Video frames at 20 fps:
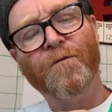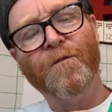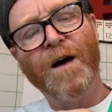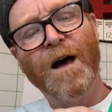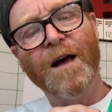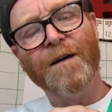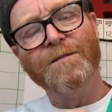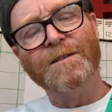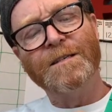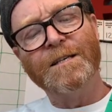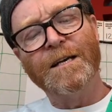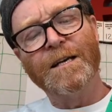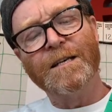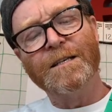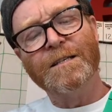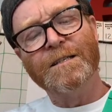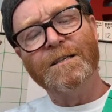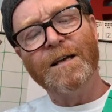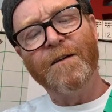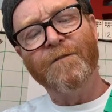5, 6,
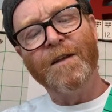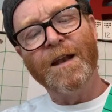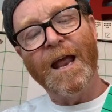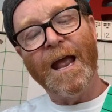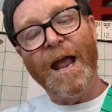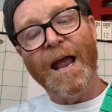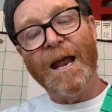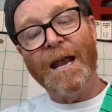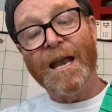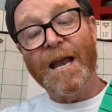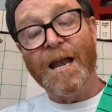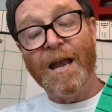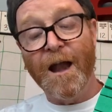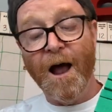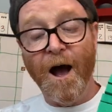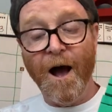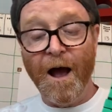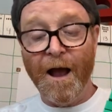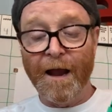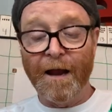7, 8,
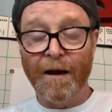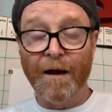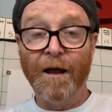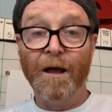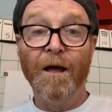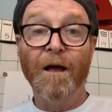9.